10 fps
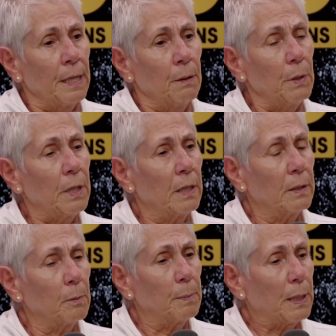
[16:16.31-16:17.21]
when I got a
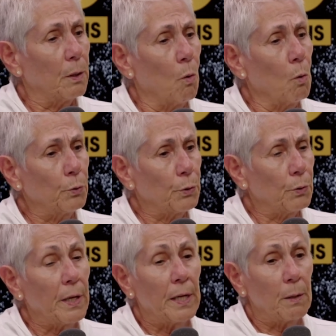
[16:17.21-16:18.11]
little bit older,
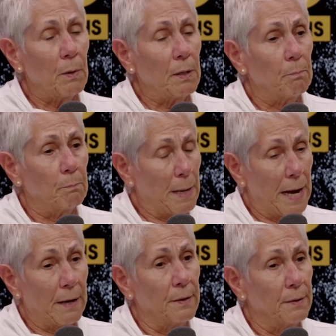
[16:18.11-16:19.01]
then I went
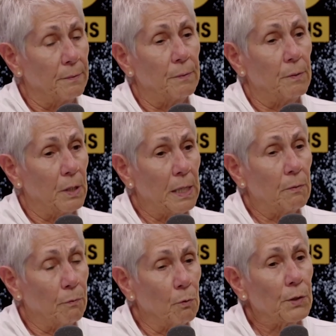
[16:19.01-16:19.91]
back in
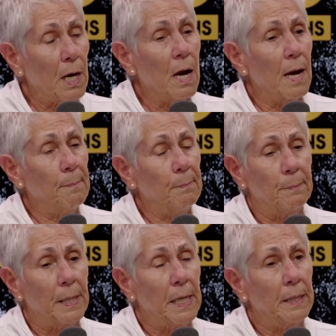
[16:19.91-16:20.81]
full time.
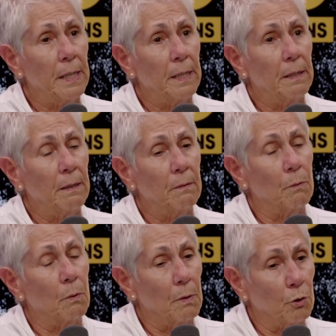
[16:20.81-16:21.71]
And then
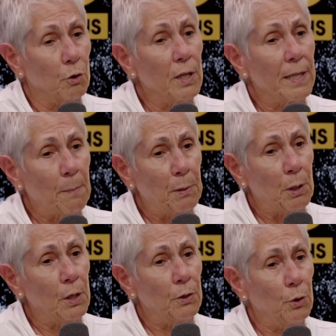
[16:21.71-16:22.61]
during that
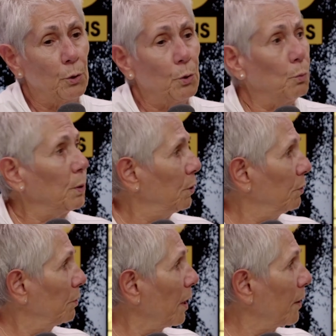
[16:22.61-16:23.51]
period too, we,
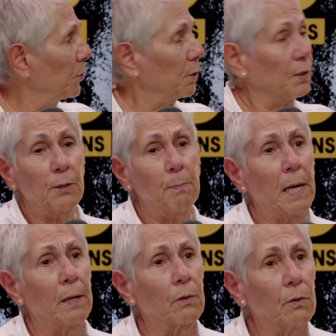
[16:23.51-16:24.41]
Kyle took a
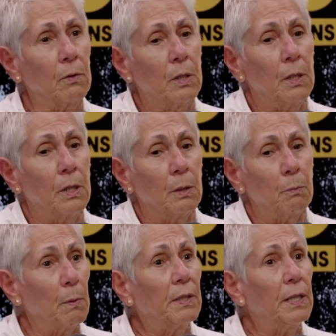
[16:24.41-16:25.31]
sabbatical. We
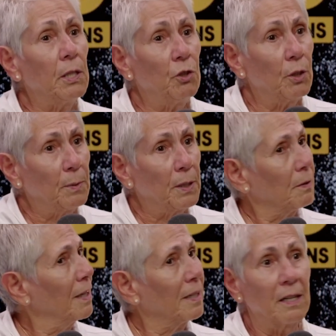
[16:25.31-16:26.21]
went to Egypt,
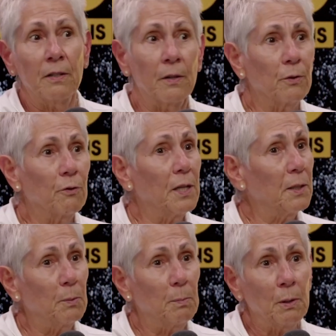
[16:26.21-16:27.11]
I, another oh. great
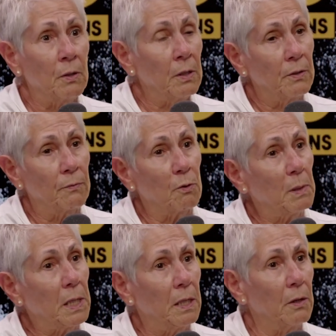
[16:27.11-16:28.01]
experience for
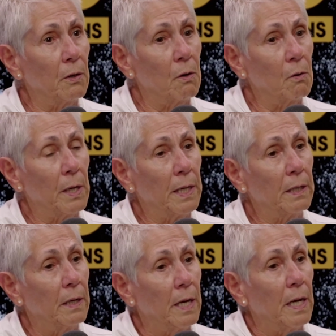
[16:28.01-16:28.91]
me, mm-hmm. you know, and
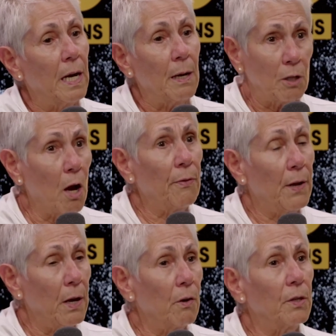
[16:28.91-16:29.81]
I taught
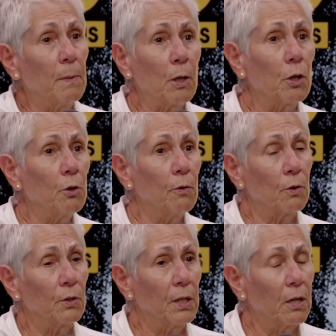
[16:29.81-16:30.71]
there at the American
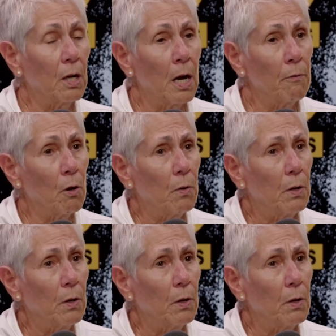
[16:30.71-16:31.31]
University in Cairo.